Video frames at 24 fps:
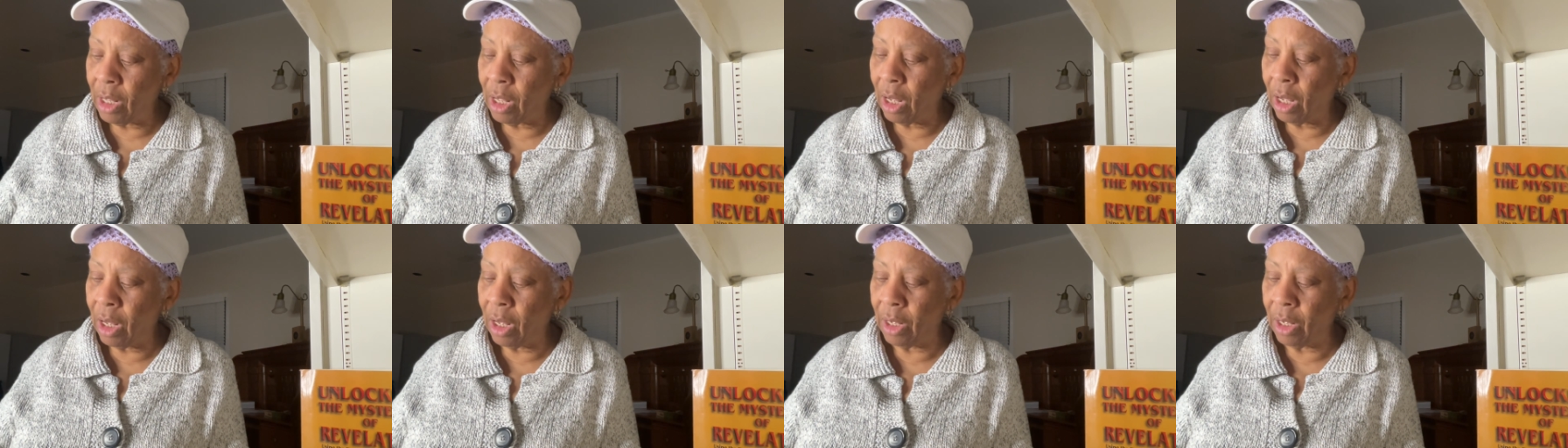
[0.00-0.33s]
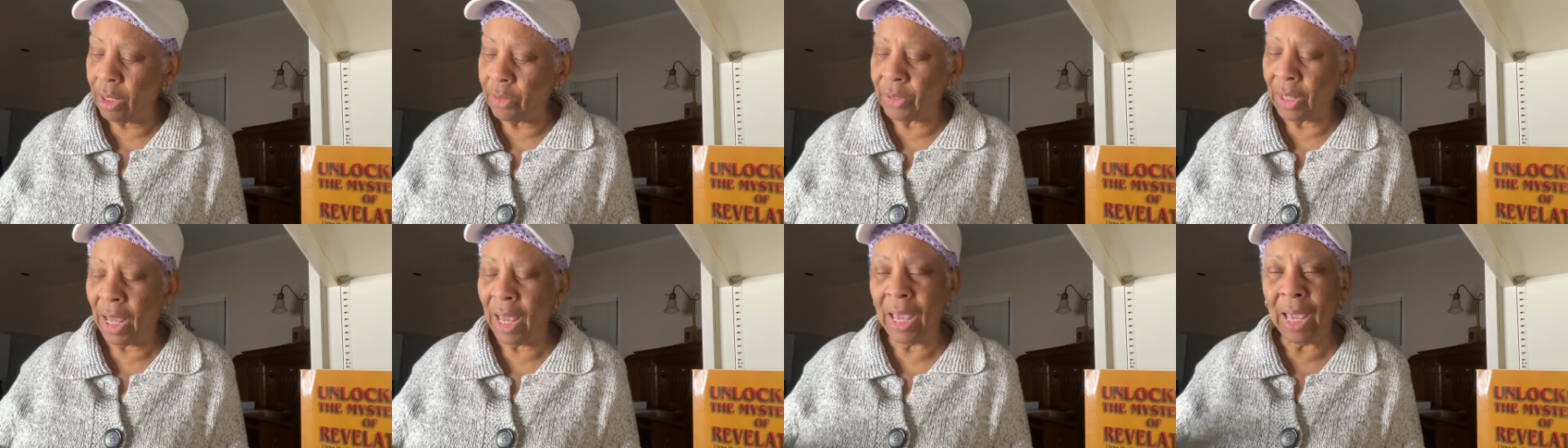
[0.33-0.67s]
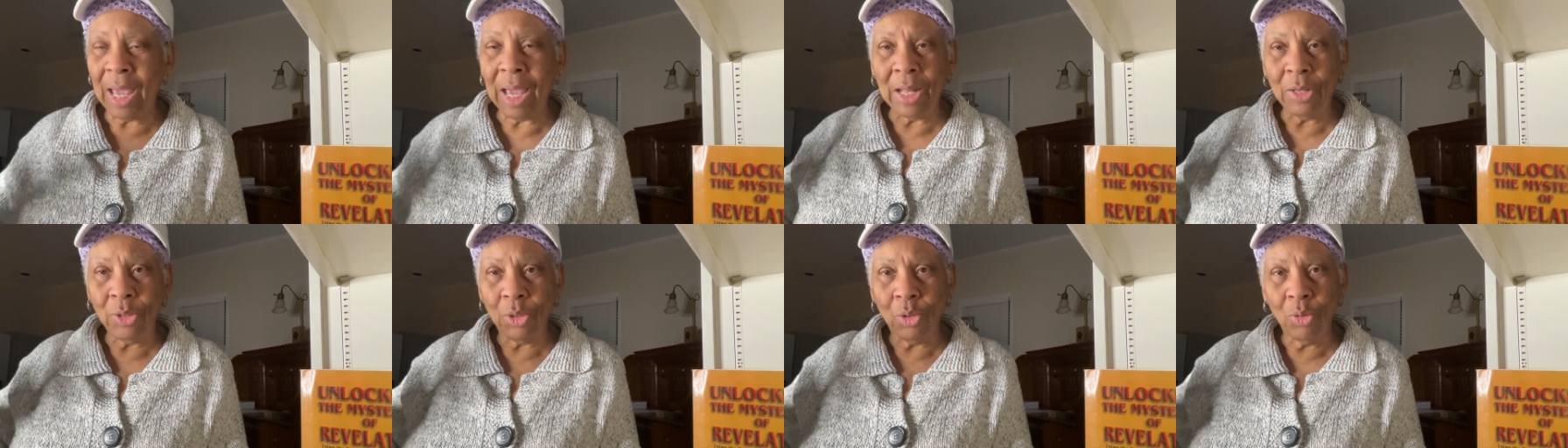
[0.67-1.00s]
uh, the
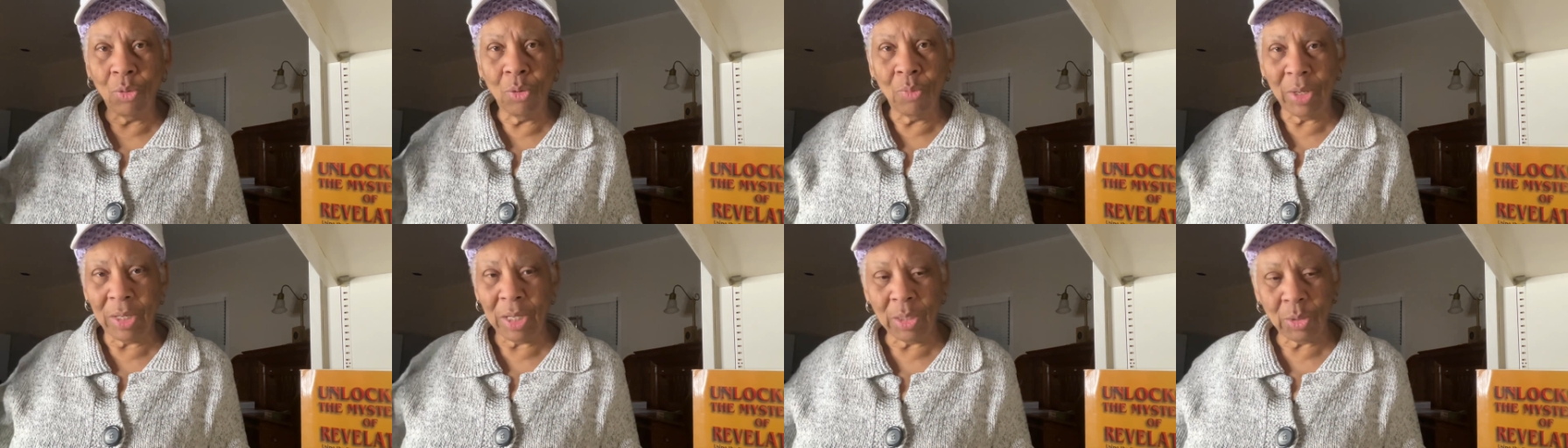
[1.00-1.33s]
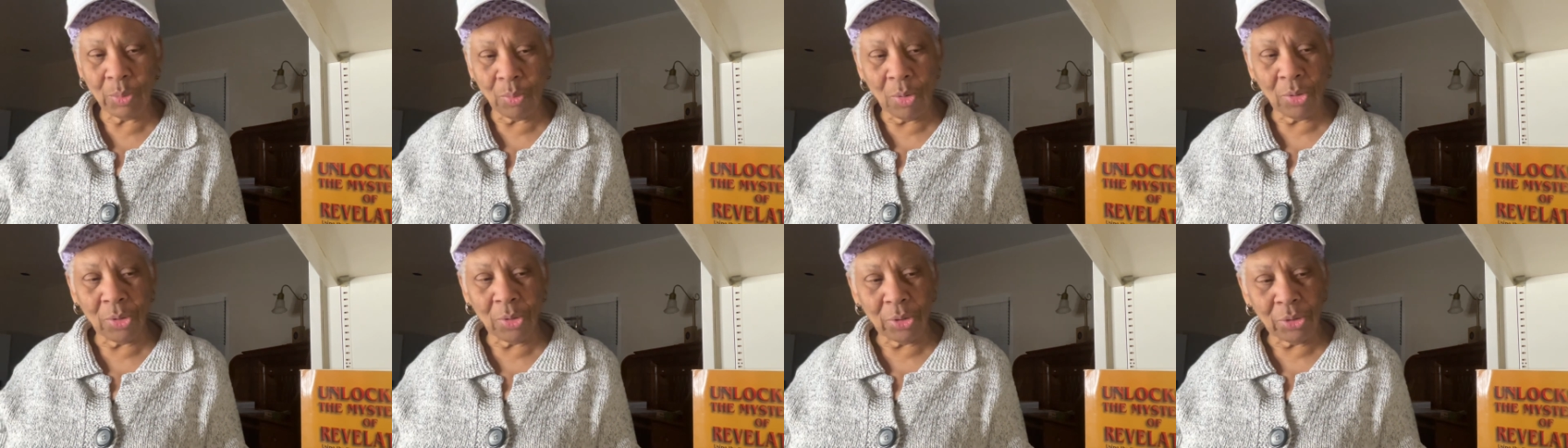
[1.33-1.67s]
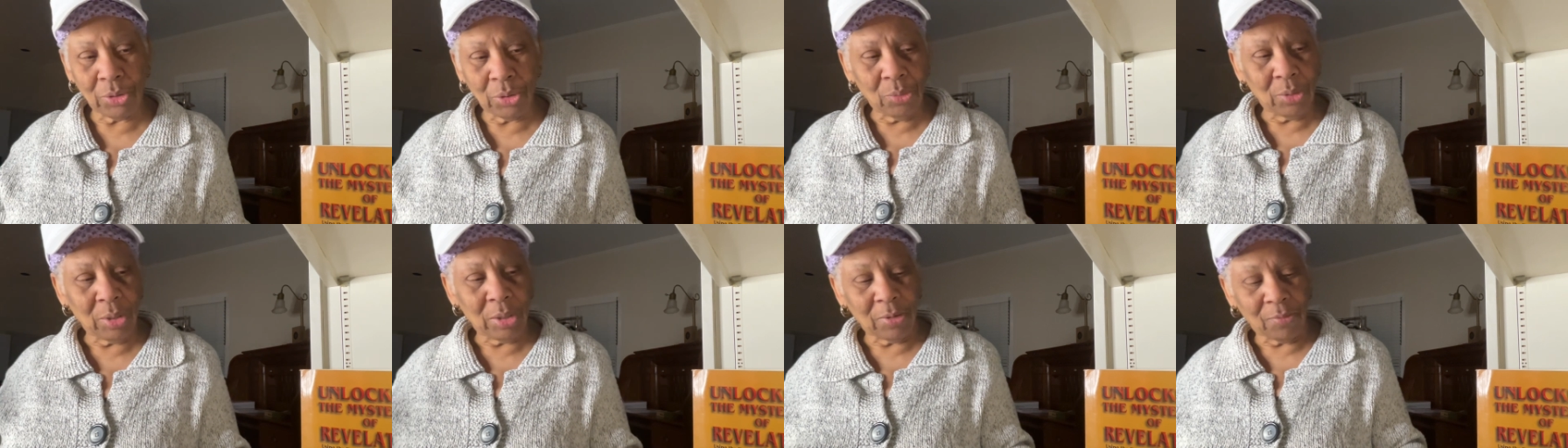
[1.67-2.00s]
hand doing what it's want to
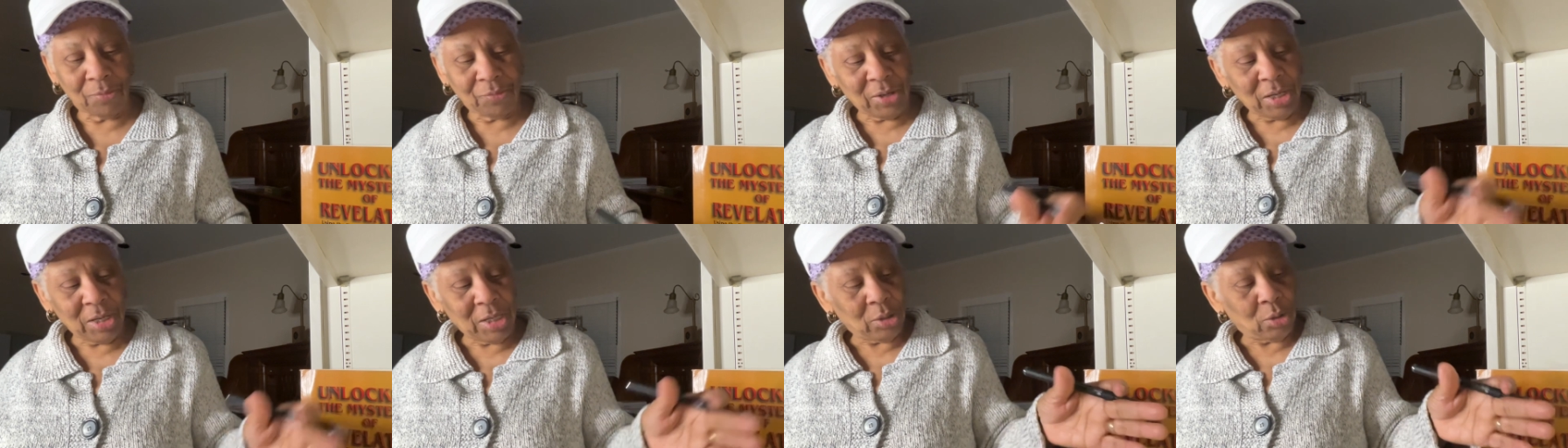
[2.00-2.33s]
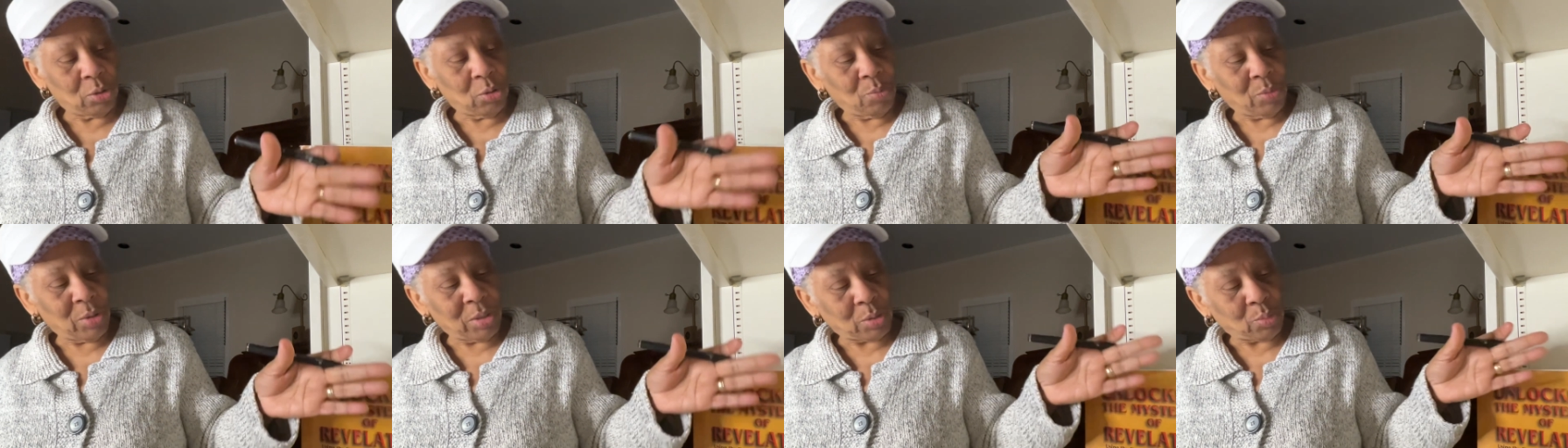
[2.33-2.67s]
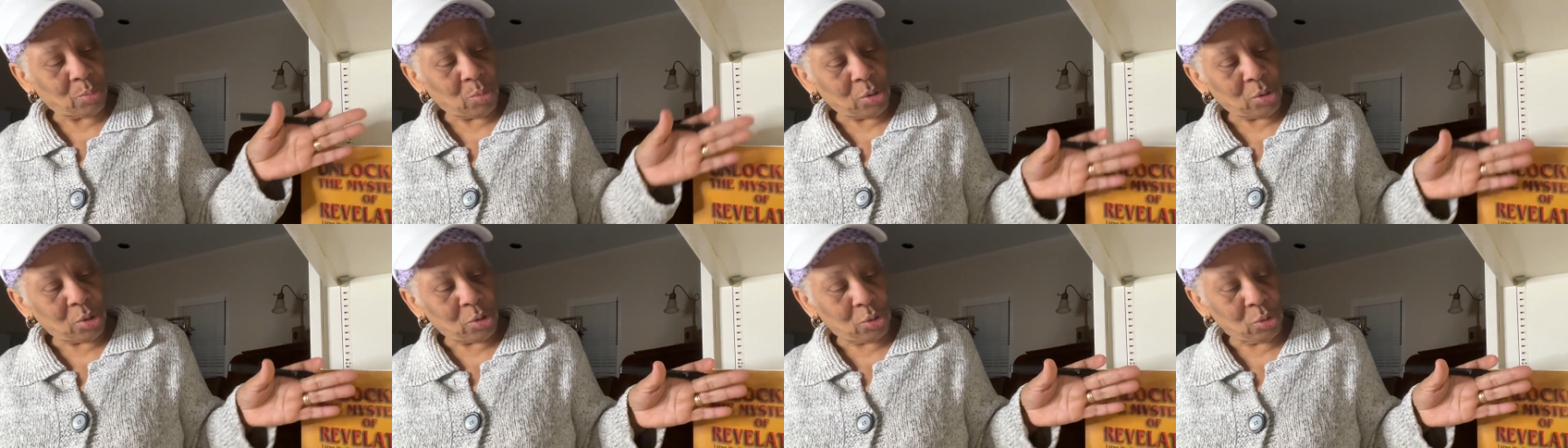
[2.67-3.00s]
do and the feet doing what it's
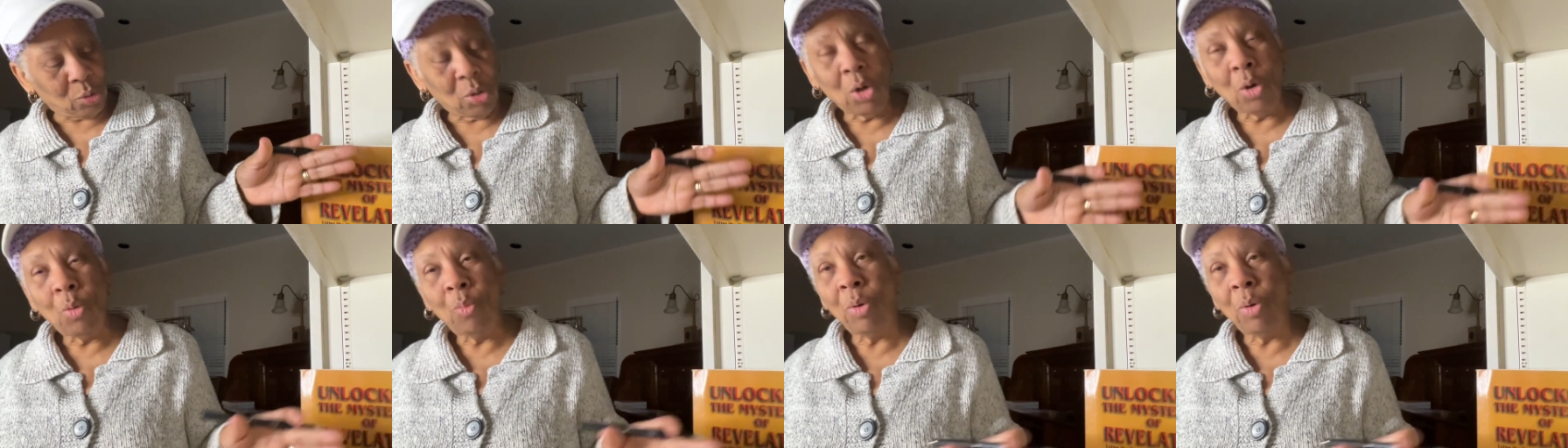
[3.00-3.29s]
want to do.